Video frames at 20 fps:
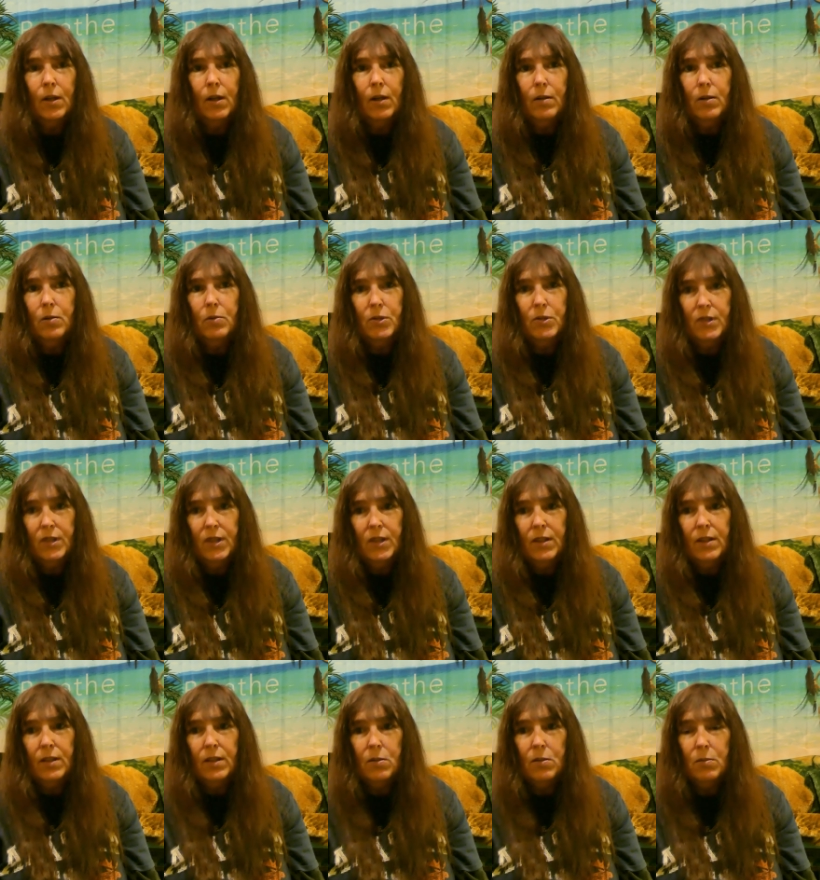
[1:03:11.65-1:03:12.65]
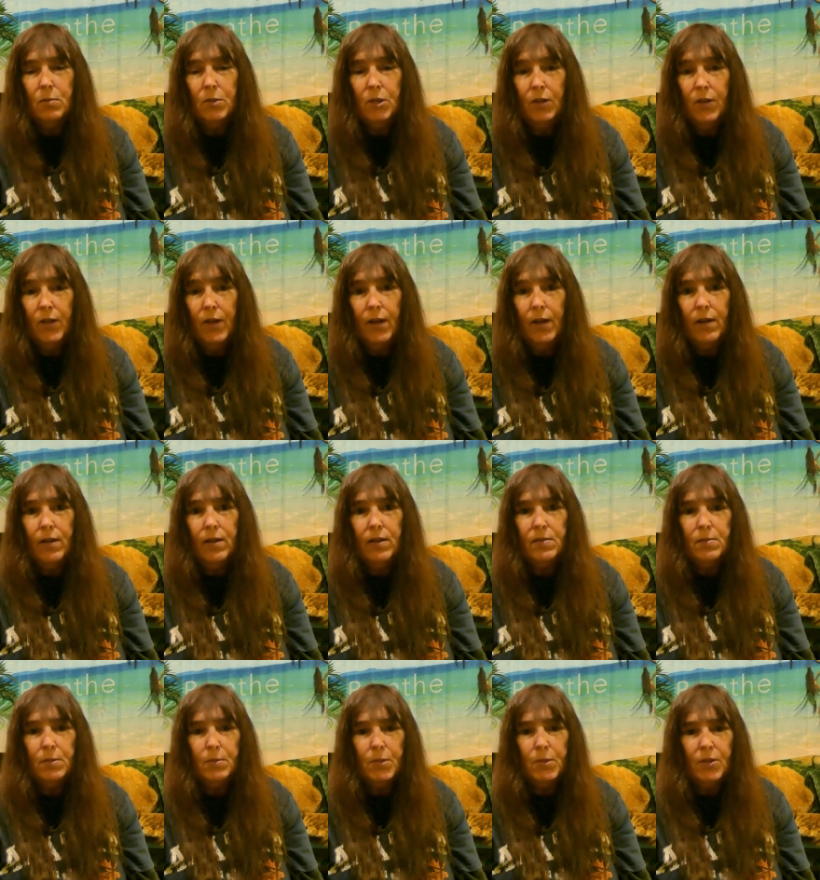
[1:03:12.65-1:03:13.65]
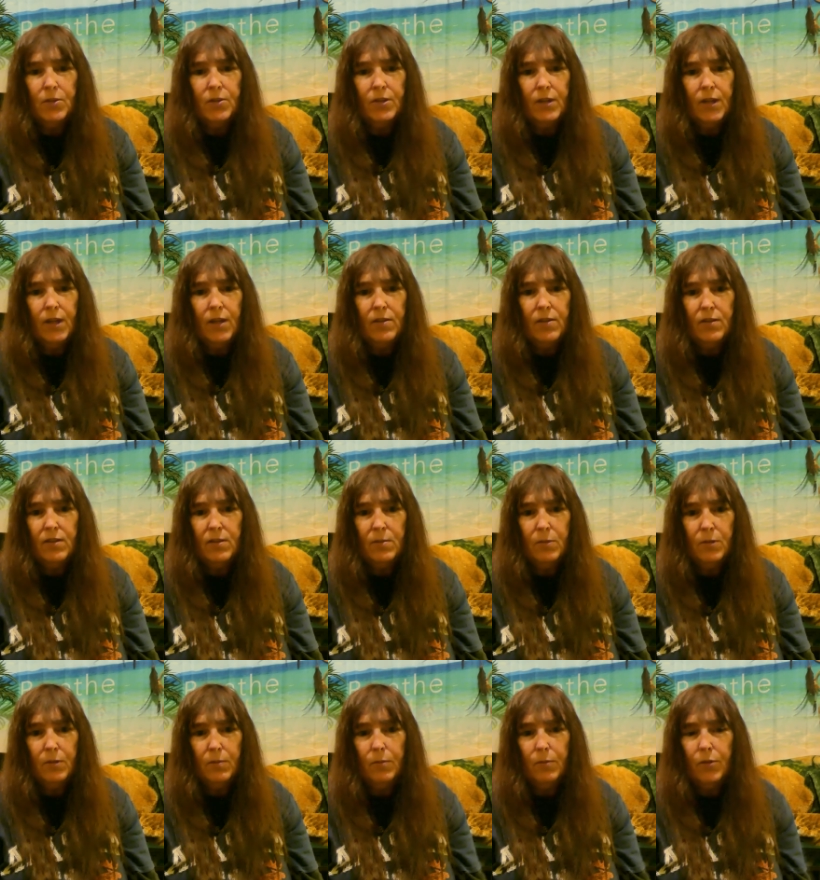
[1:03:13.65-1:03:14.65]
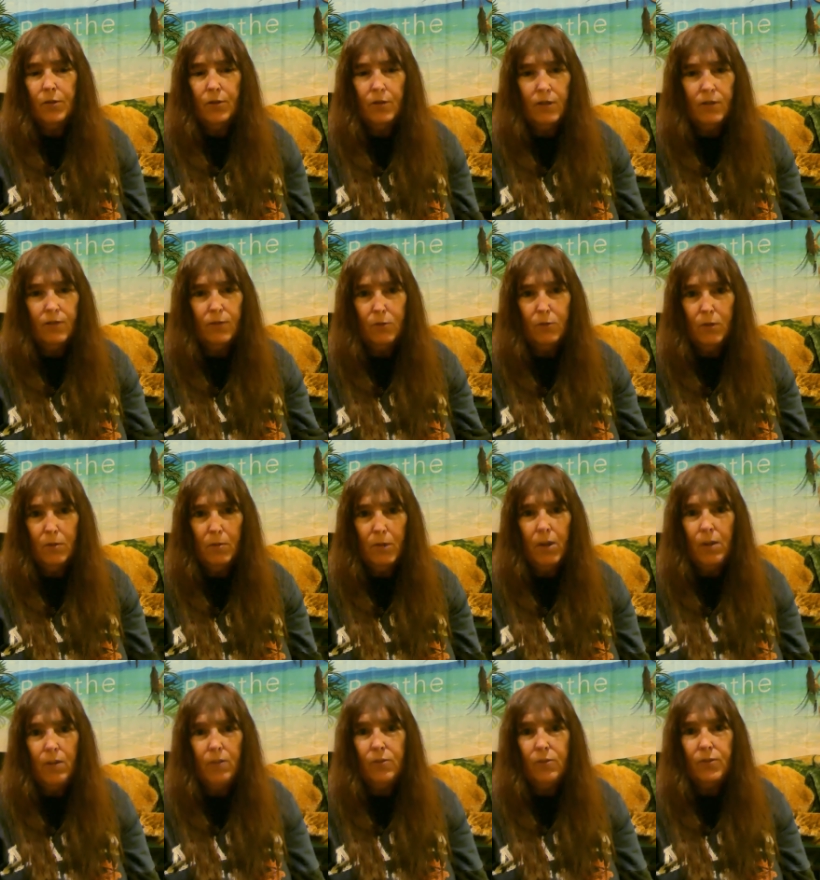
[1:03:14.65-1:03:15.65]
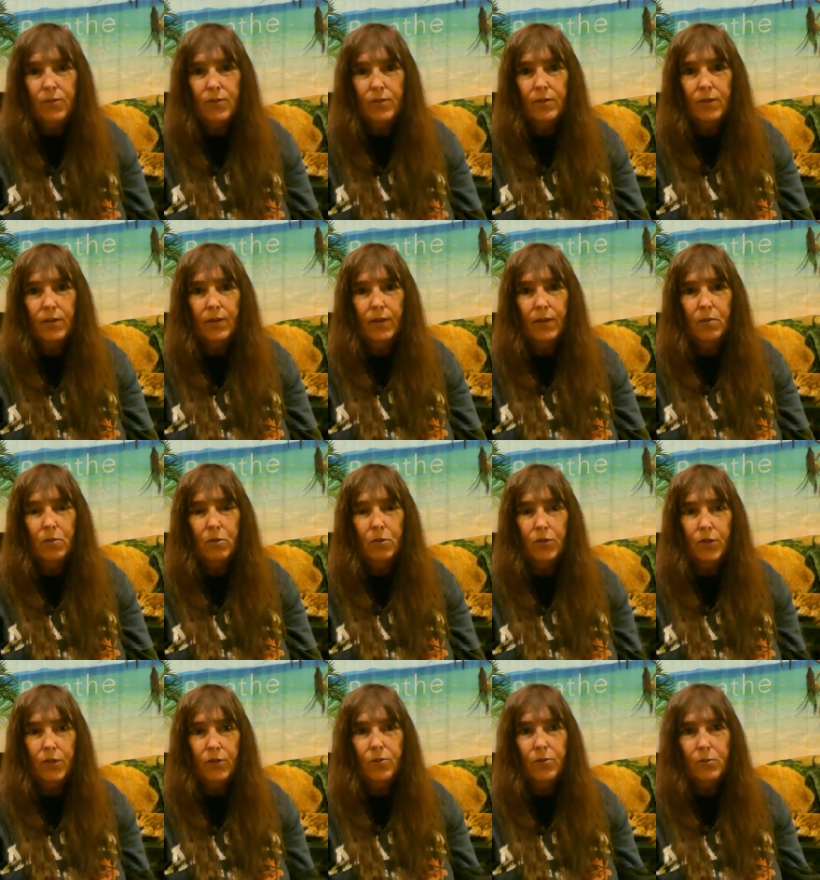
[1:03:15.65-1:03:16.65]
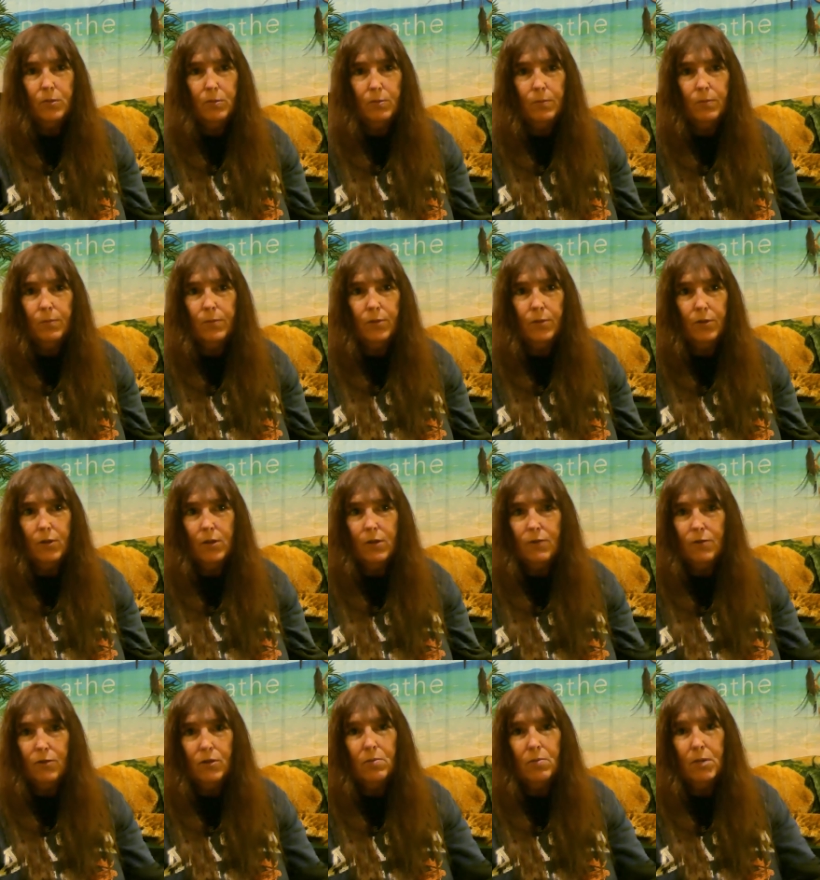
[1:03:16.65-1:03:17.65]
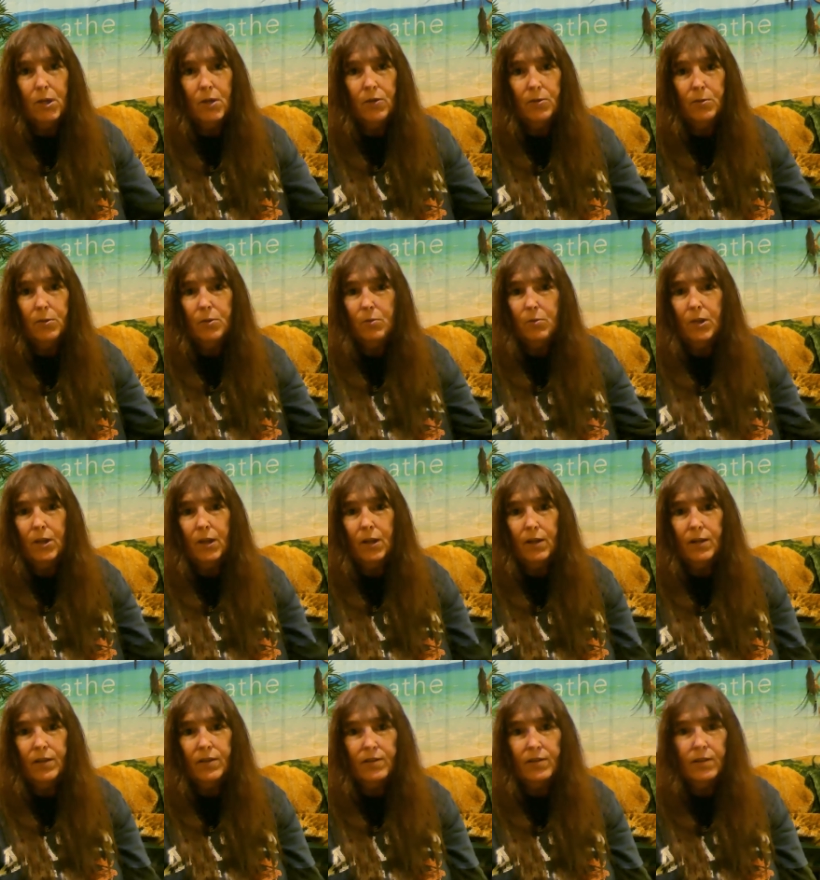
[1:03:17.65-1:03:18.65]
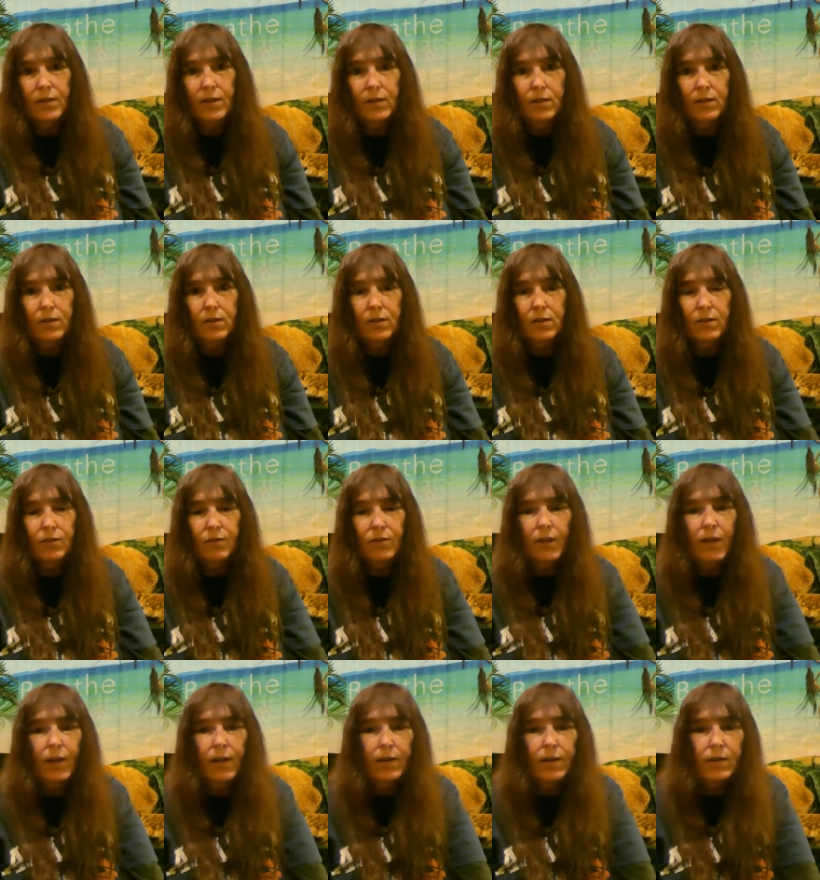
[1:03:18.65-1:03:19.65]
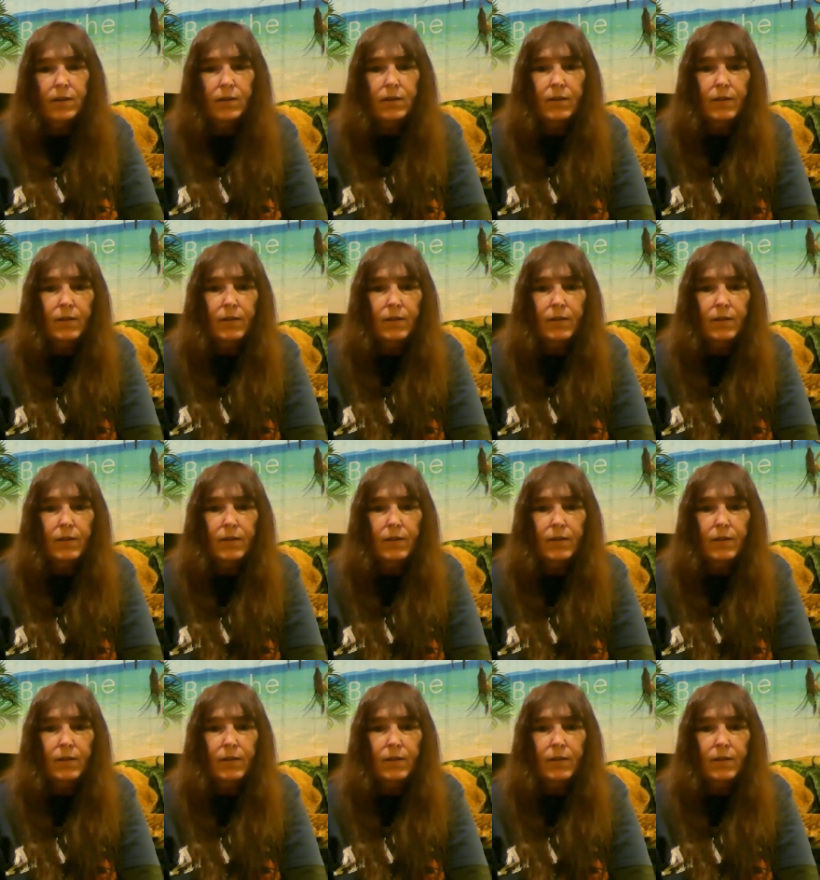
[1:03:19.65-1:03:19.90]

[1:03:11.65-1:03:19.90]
Uh, you would think that they would be on the islands, but bears can actually spend 30, 40 miles, and they will. They'll swim 30, 40 miles between islands to get to a different island.